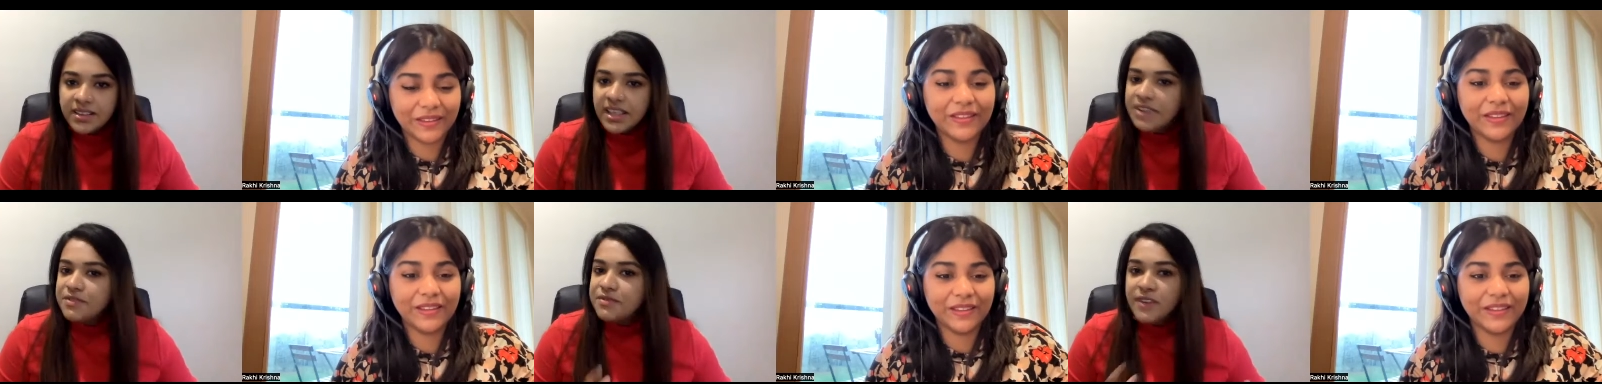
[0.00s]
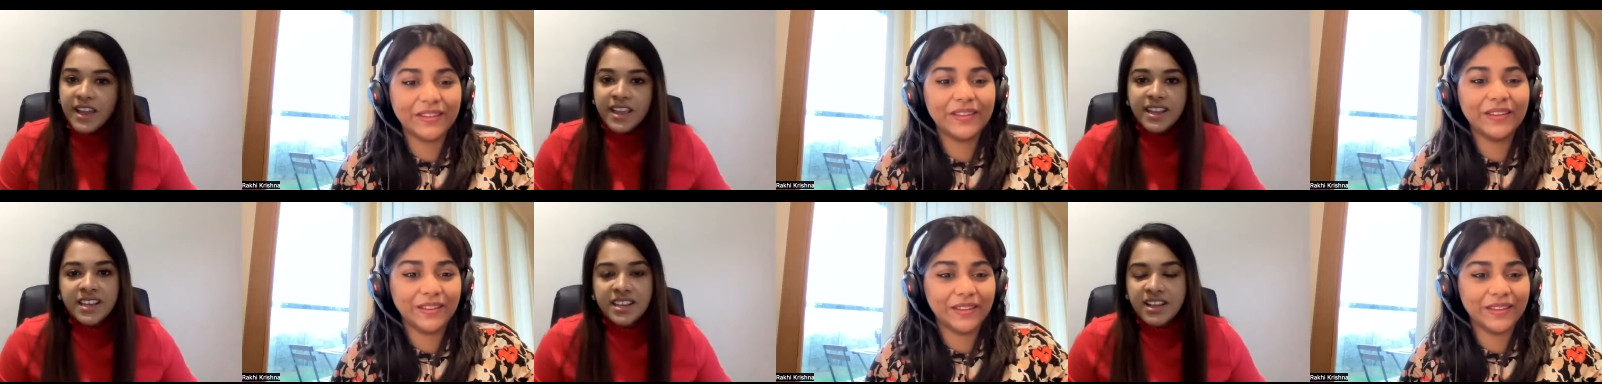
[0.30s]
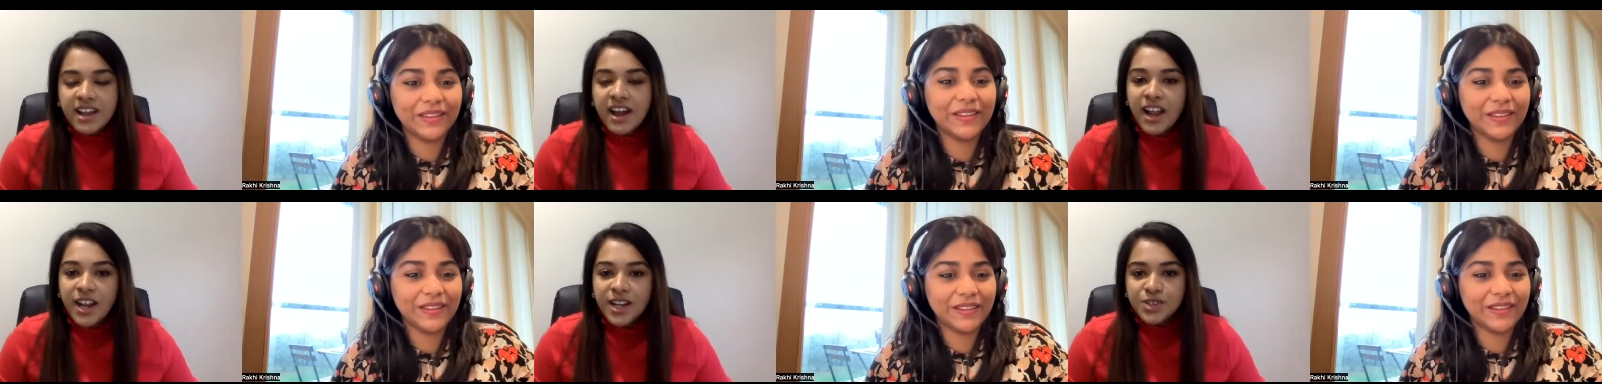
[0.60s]
Speaker 1: they find it
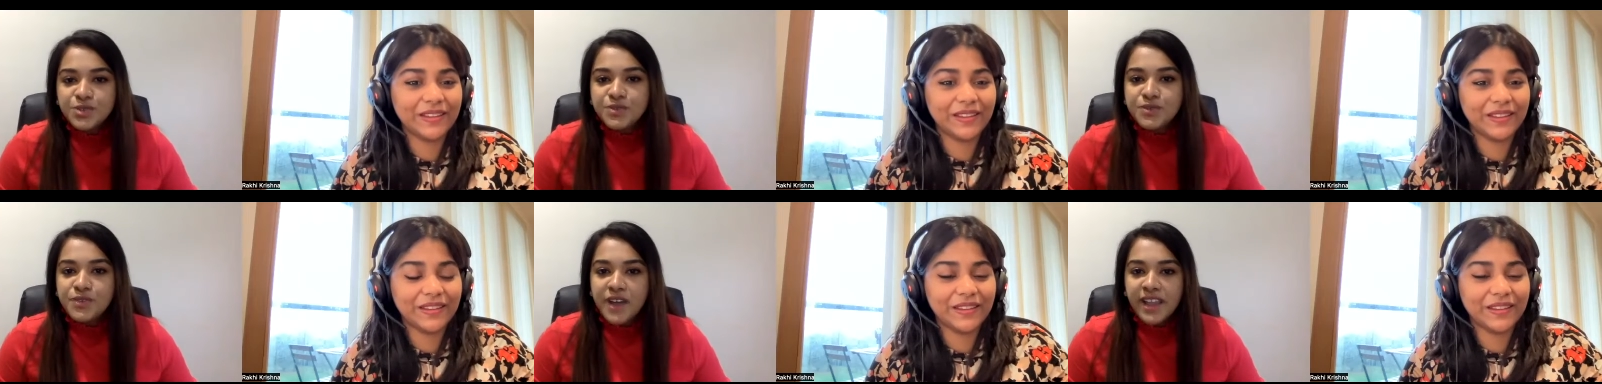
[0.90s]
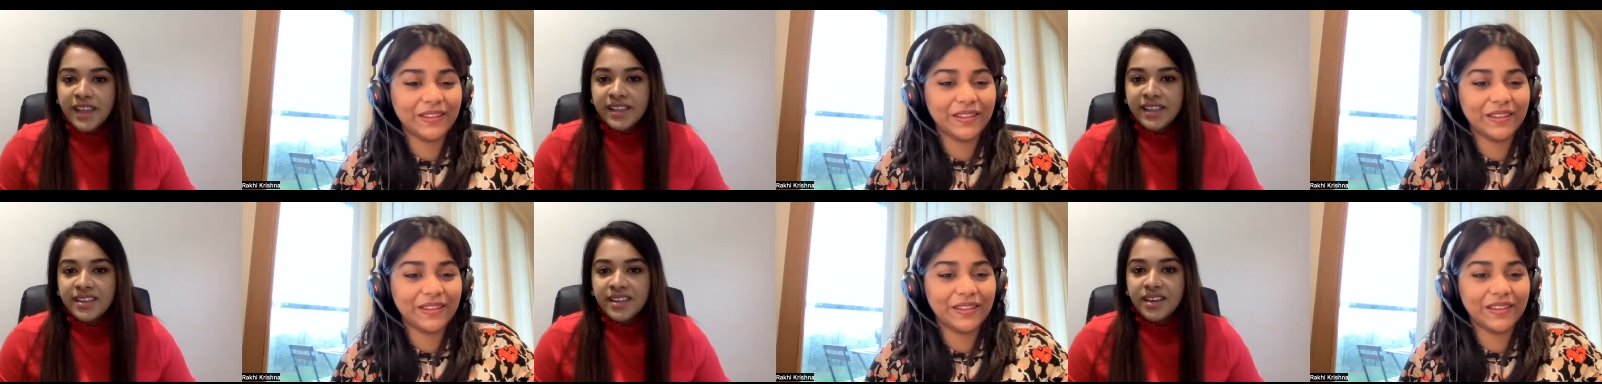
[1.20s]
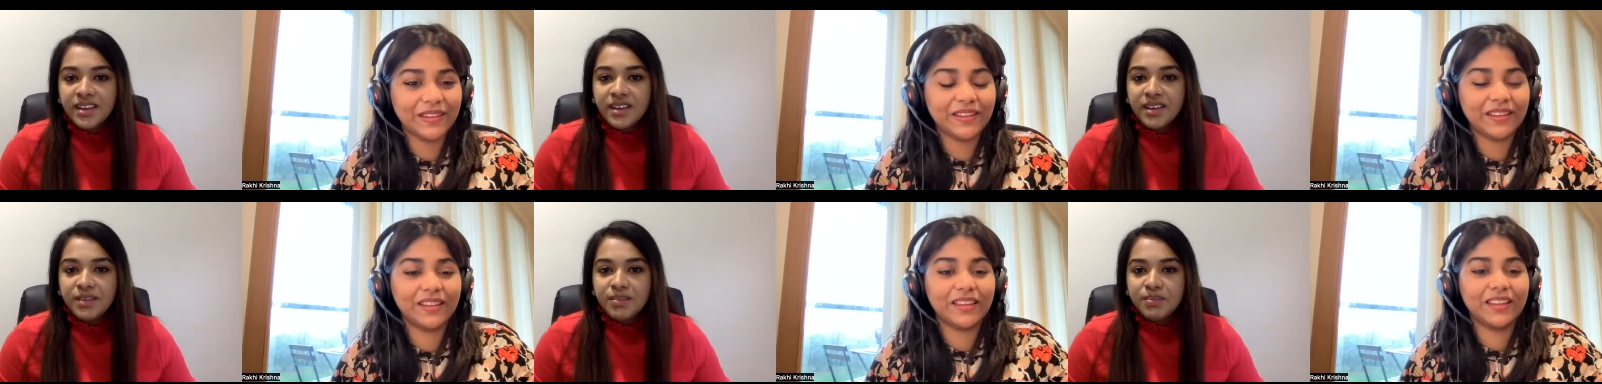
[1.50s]
hard to find
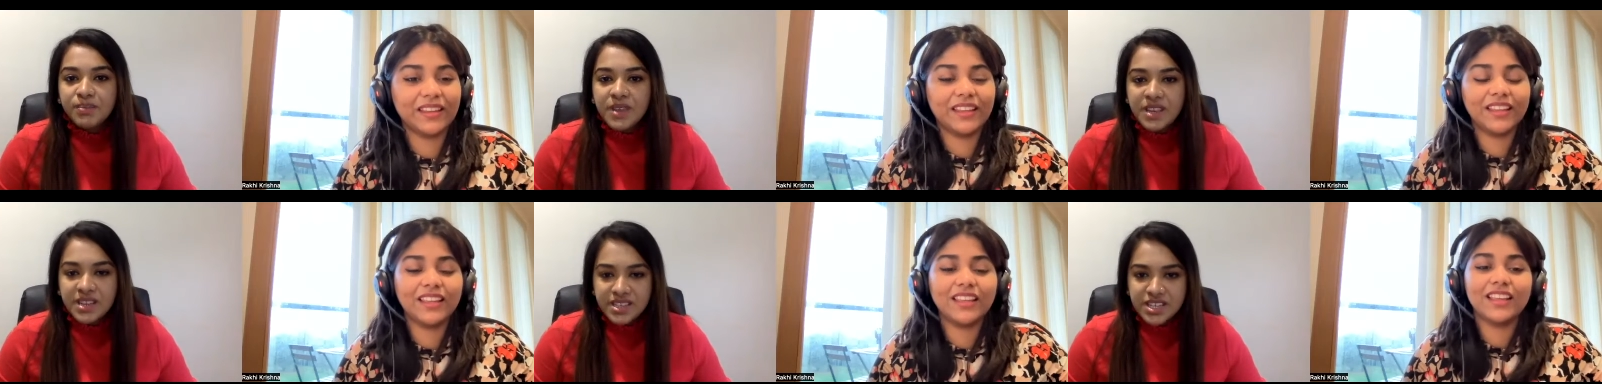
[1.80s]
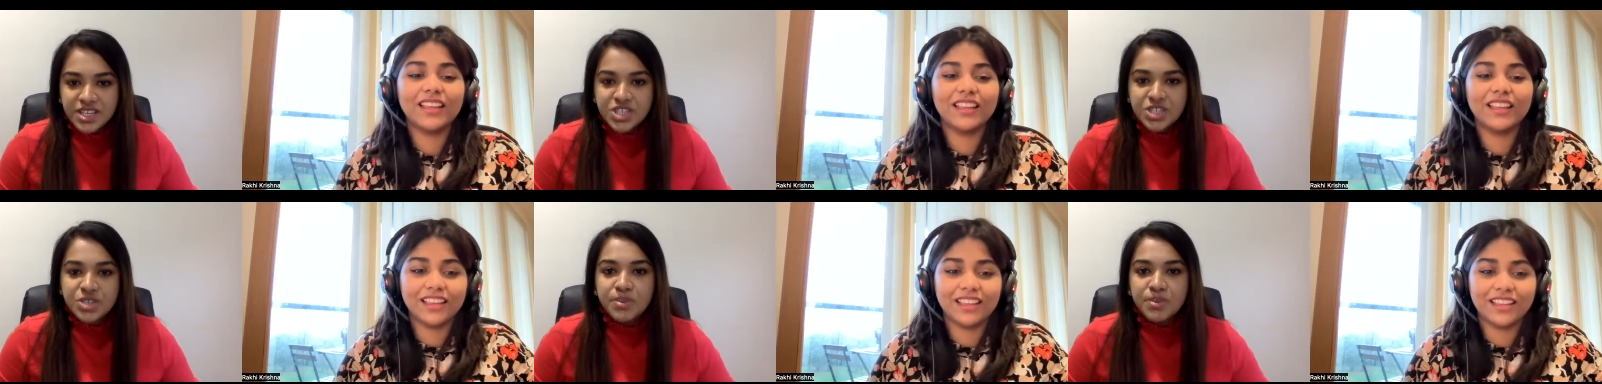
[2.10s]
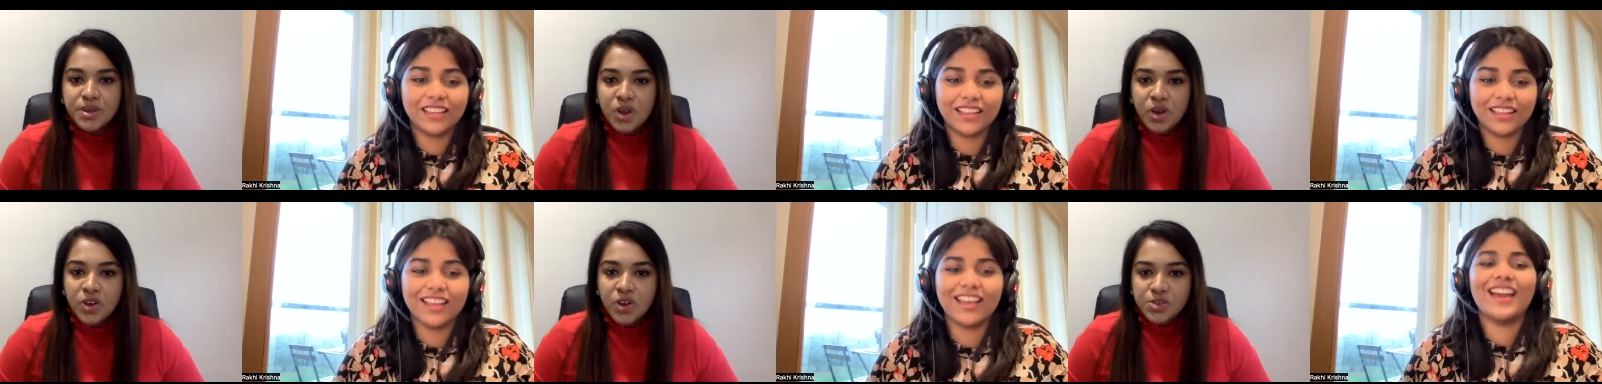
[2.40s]
the internship
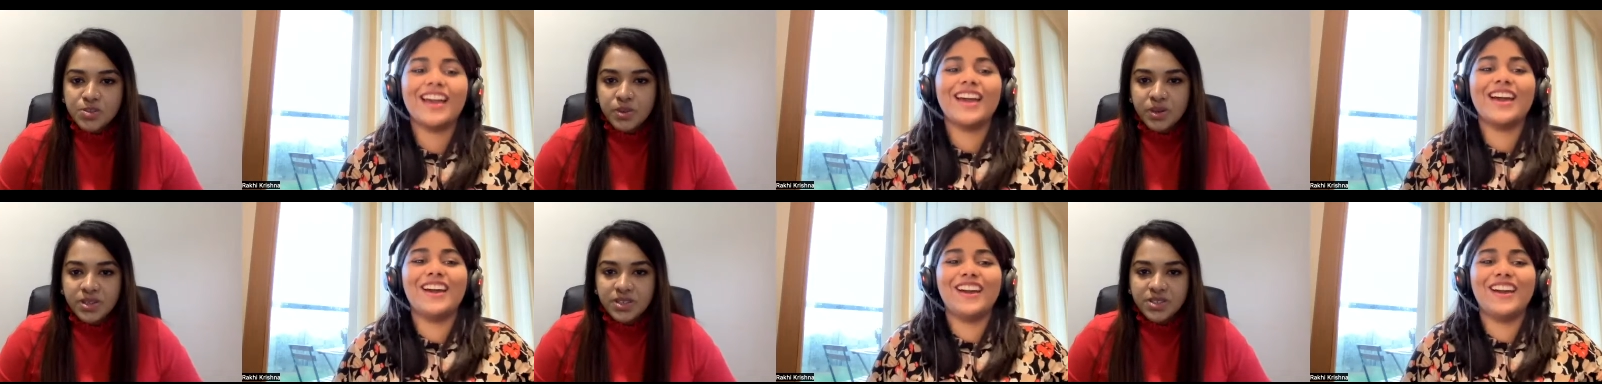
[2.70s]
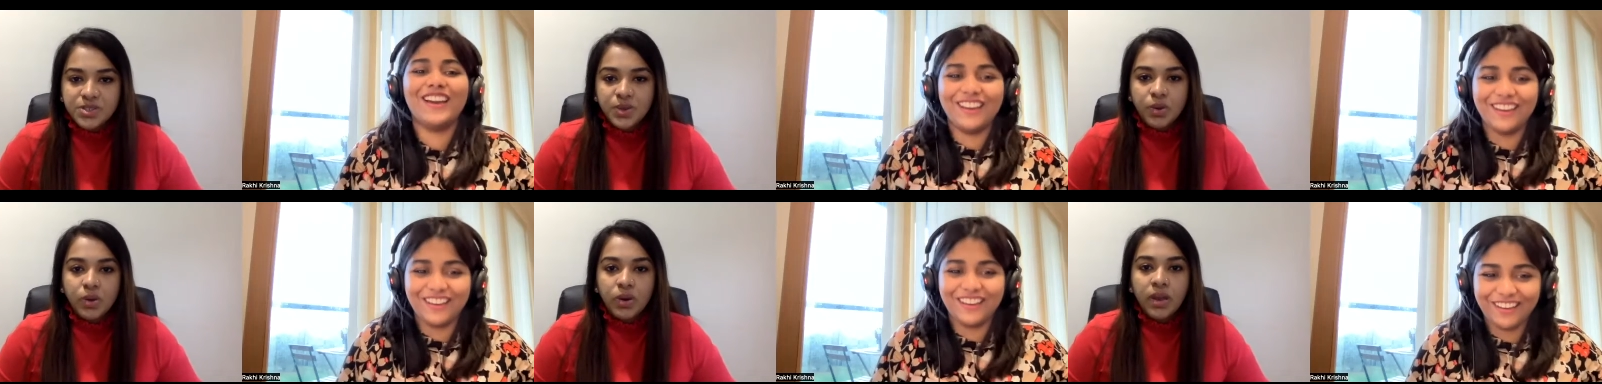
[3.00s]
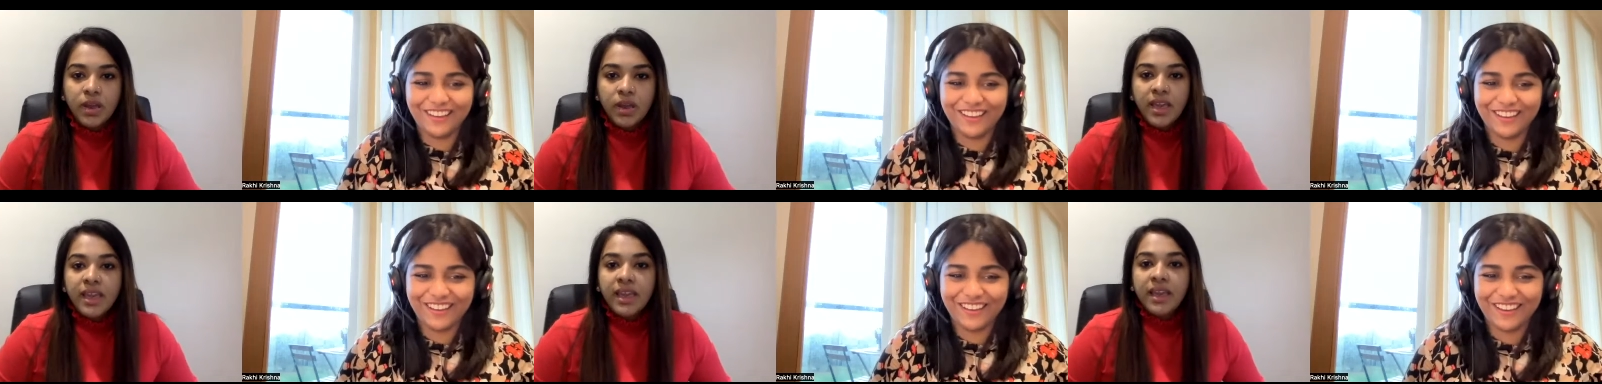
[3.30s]
in hospital. So
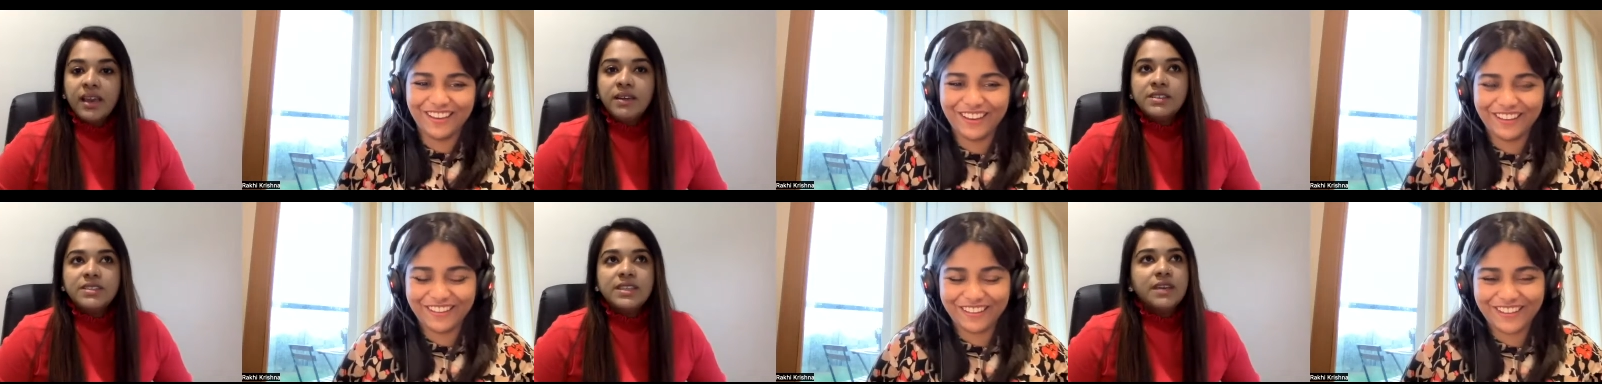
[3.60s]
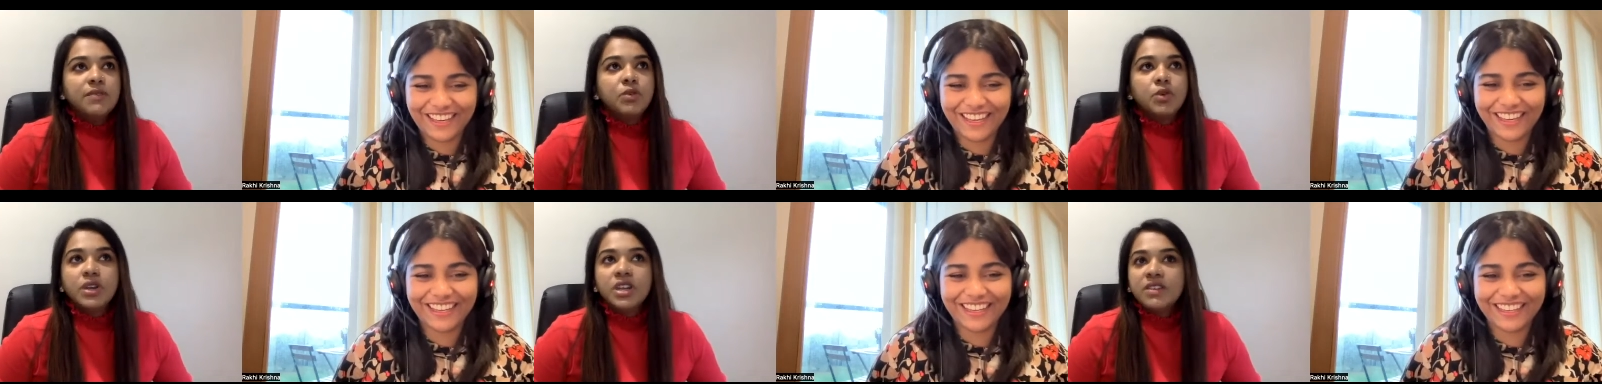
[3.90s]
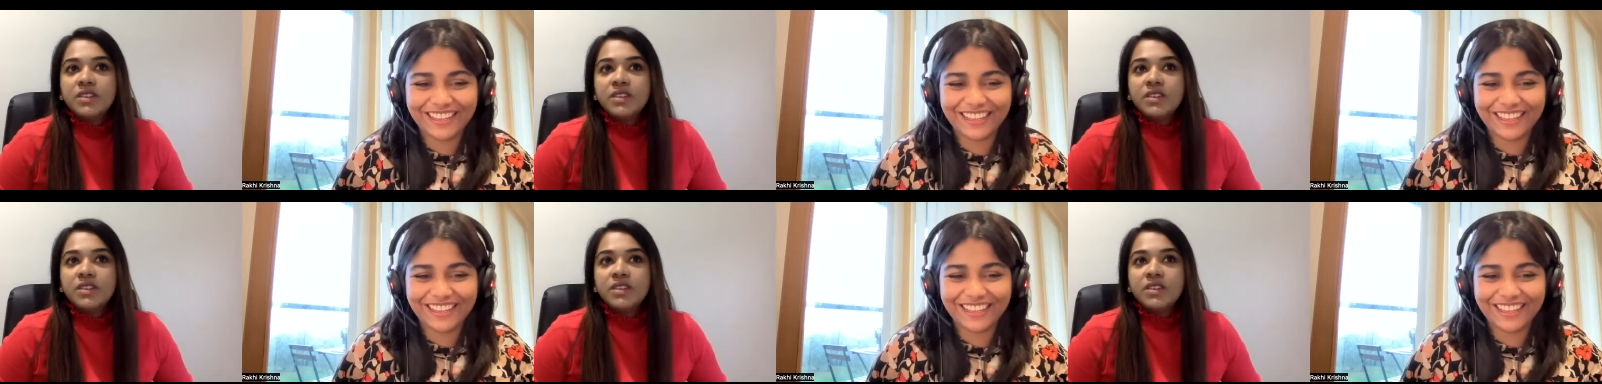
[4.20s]
okay. they won't